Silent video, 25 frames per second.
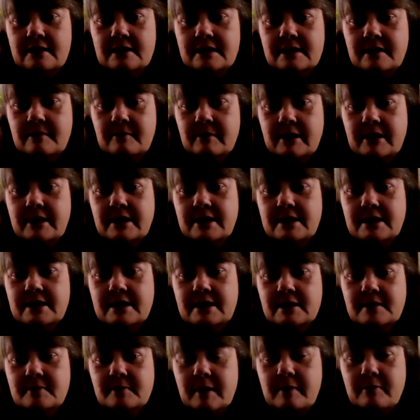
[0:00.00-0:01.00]
I see my
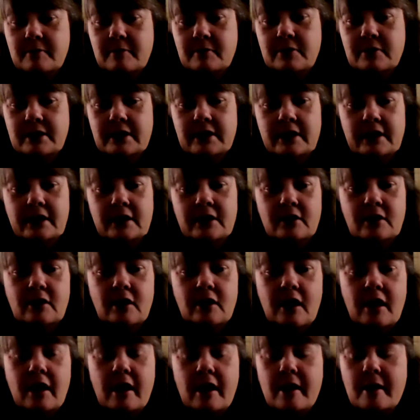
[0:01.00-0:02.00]
Discus people are in
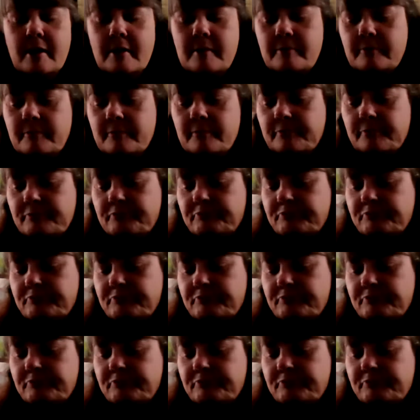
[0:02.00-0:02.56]
here.